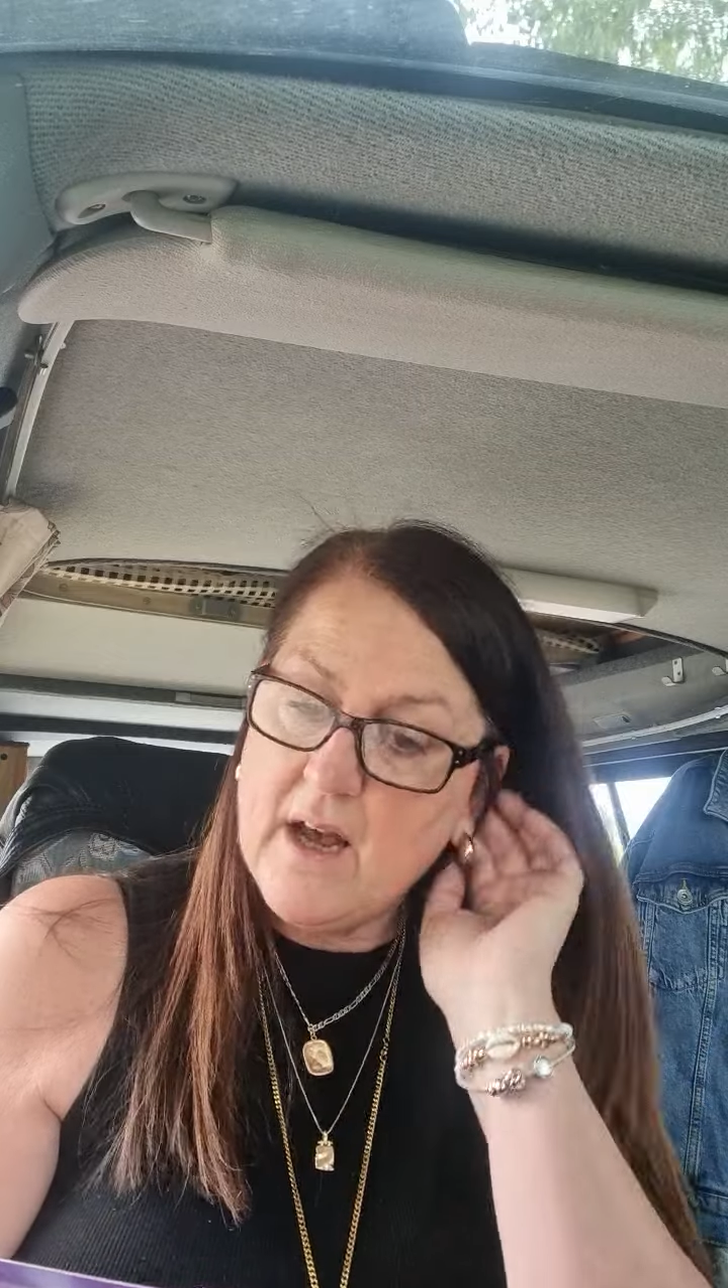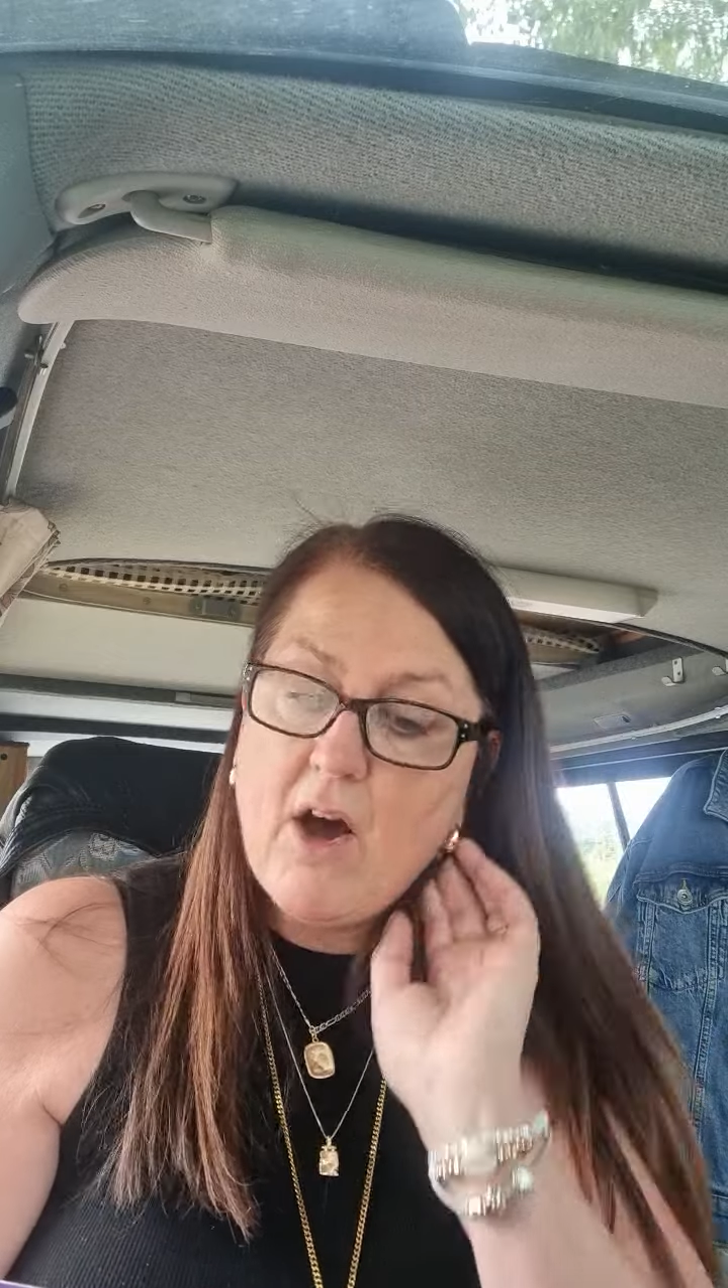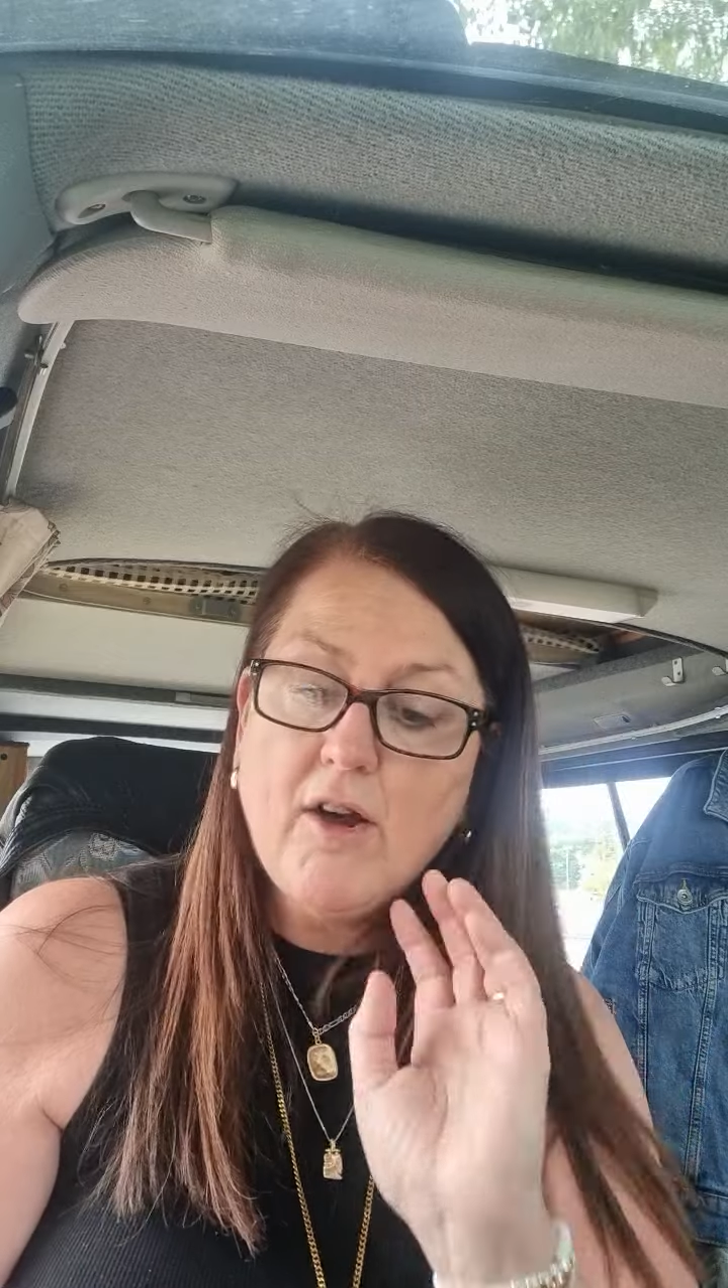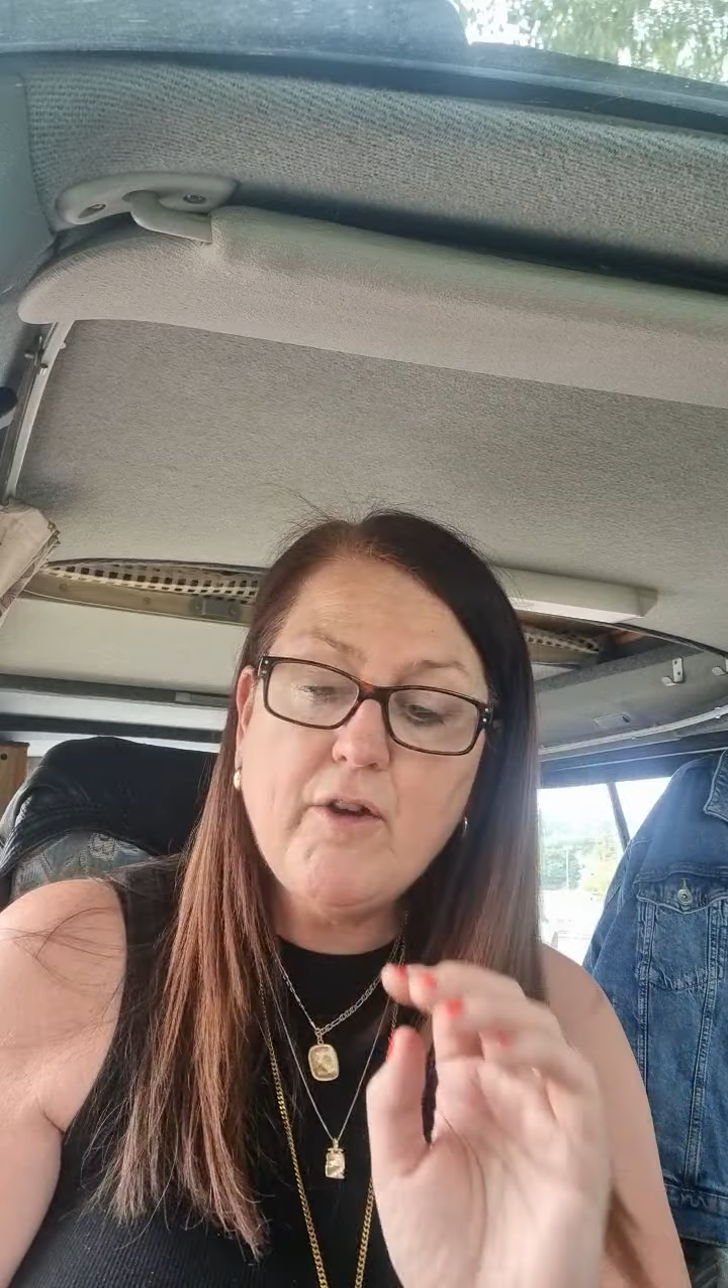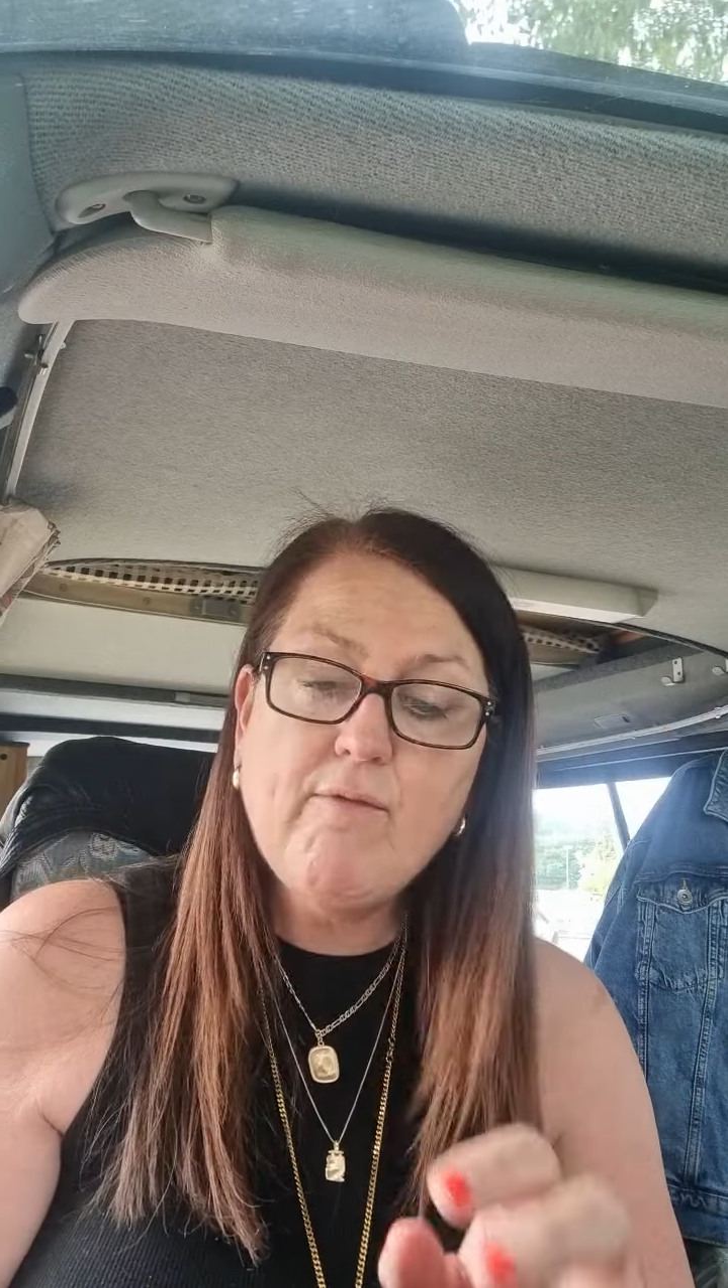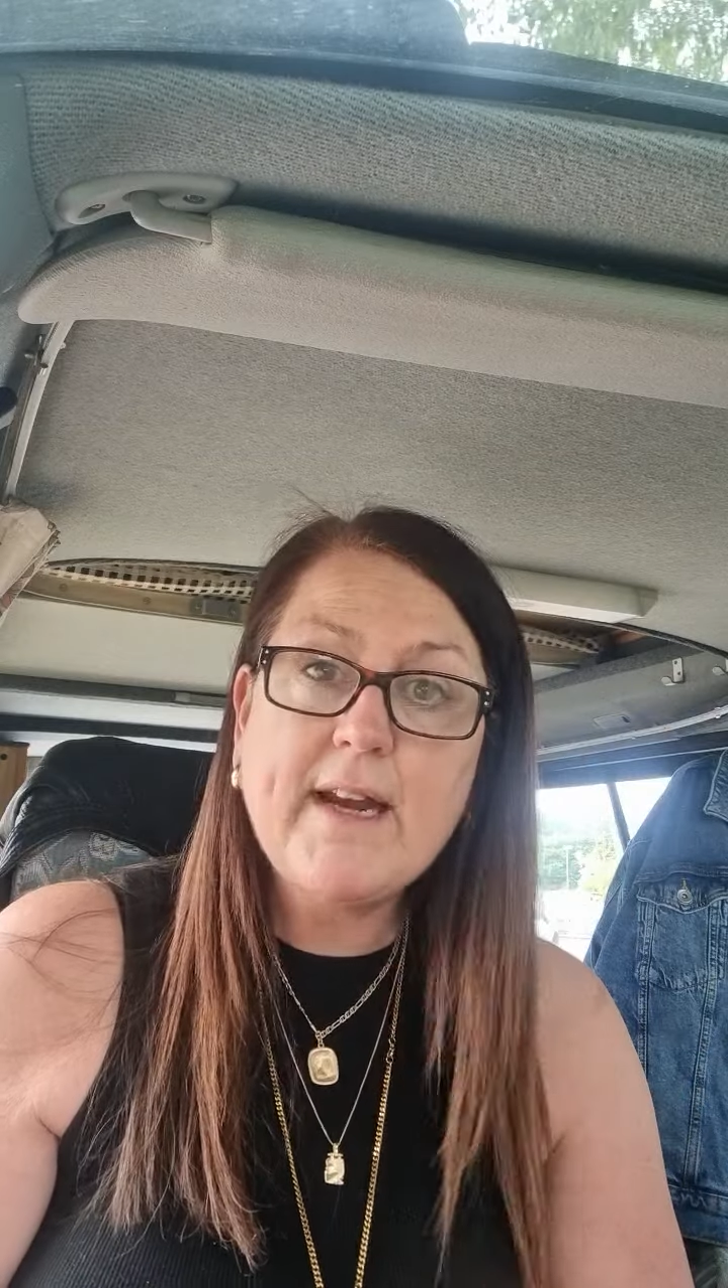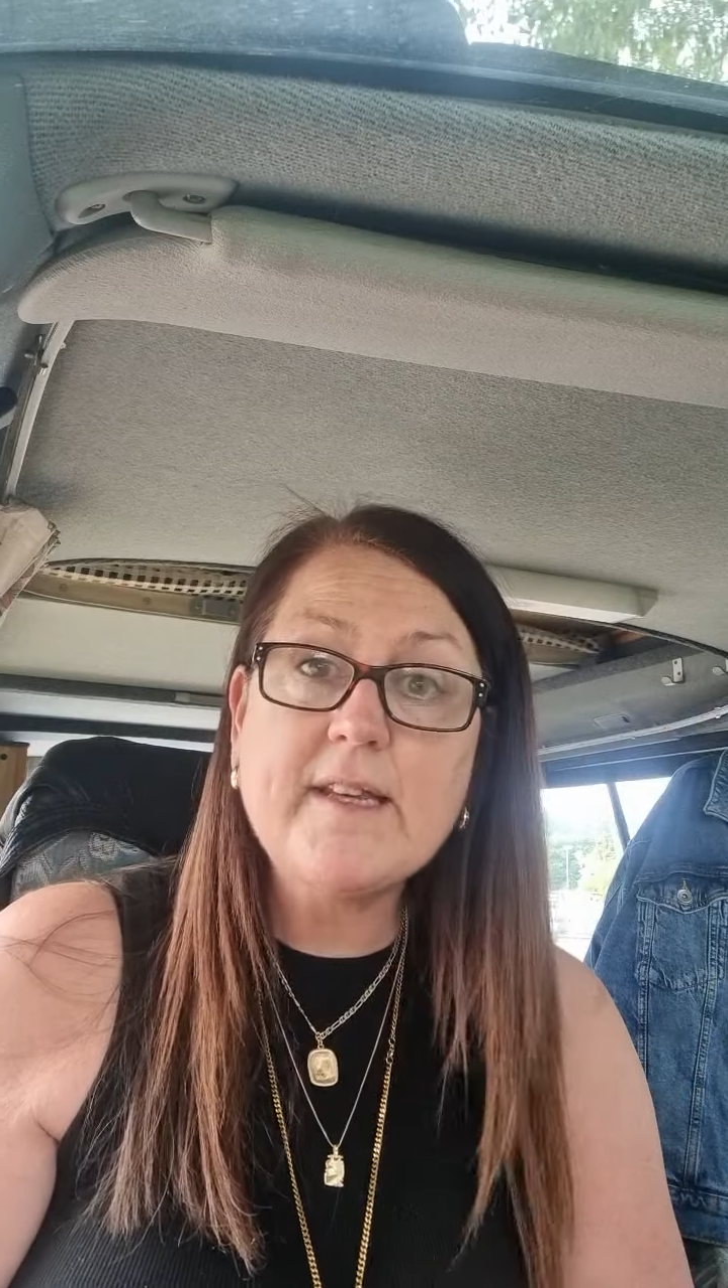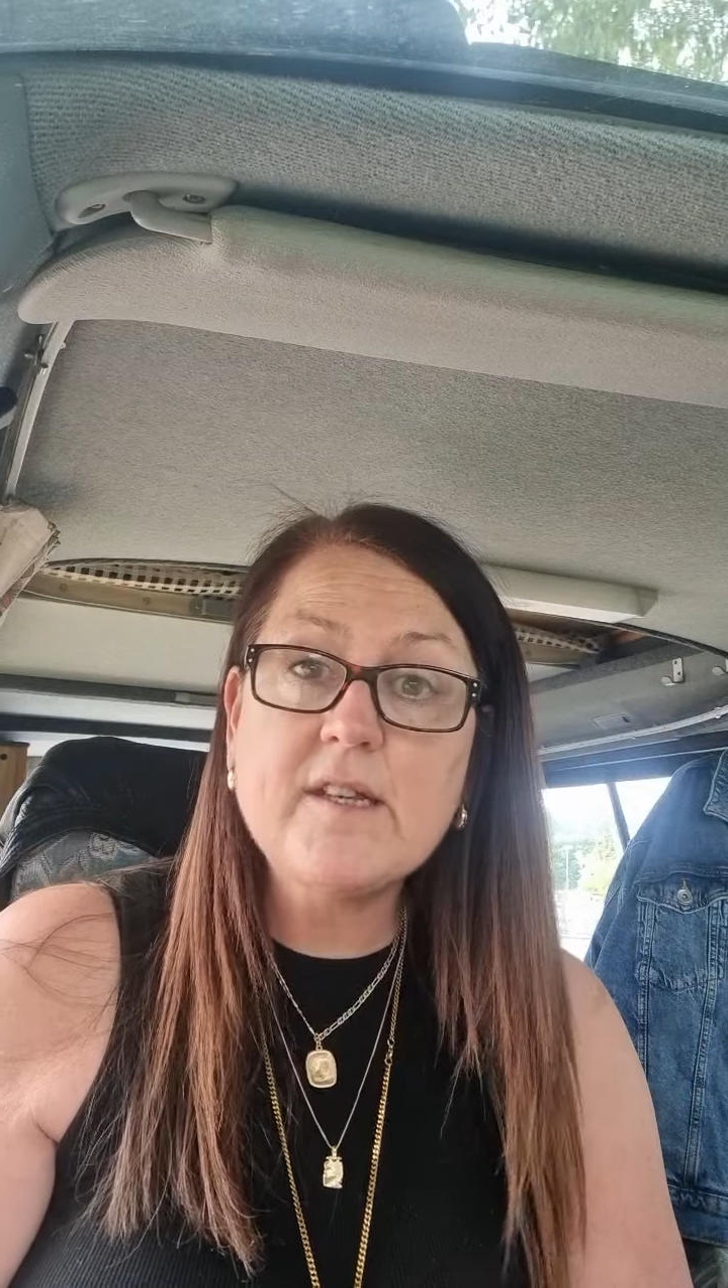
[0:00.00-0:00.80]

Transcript: are you ready